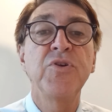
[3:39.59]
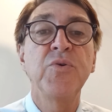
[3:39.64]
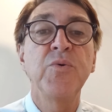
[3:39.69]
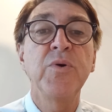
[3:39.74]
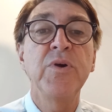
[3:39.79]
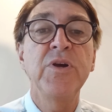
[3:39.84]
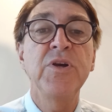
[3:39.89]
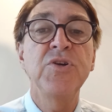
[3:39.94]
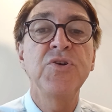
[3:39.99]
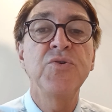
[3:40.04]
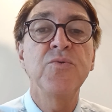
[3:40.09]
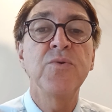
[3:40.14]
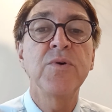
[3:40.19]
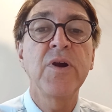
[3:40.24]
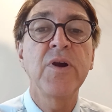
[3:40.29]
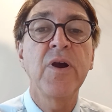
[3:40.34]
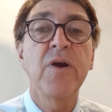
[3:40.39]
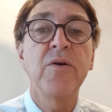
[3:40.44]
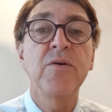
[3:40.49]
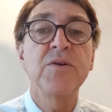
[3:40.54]
to eat your
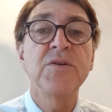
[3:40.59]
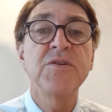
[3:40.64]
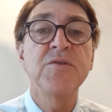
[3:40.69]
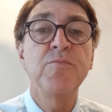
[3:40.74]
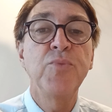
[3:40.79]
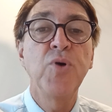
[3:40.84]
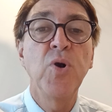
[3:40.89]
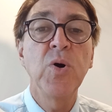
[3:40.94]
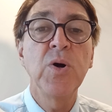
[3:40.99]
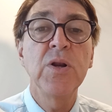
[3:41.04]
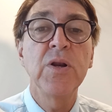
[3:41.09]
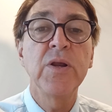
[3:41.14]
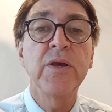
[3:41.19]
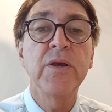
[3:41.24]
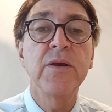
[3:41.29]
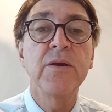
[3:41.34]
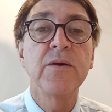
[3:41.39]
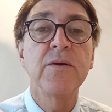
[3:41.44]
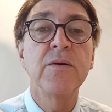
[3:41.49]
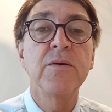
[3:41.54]
carrots and
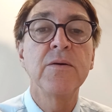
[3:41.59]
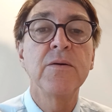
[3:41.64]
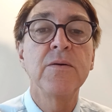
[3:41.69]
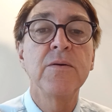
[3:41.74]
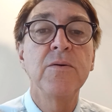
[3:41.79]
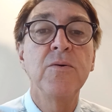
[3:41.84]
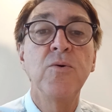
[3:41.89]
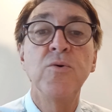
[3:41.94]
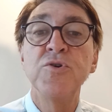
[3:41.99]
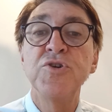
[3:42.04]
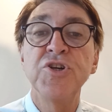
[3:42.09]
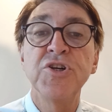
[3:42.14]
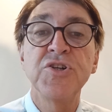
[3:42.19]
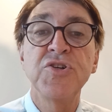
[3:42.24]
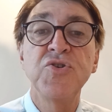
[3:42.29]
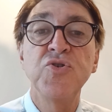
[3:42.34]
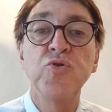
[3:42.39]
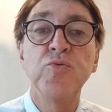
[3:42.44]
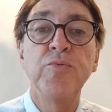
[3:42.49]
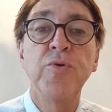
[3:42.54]
broccoli, or
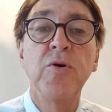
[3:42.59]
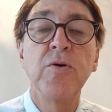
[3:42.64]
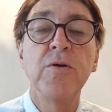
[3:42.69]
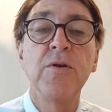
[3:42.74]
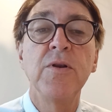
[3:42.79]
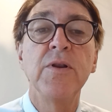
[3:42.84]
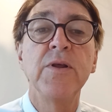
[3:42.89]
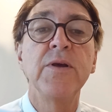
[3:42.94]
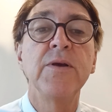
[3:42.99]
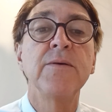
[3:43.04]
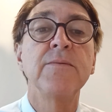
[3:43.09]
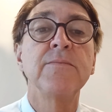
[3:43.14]
just your broccoli.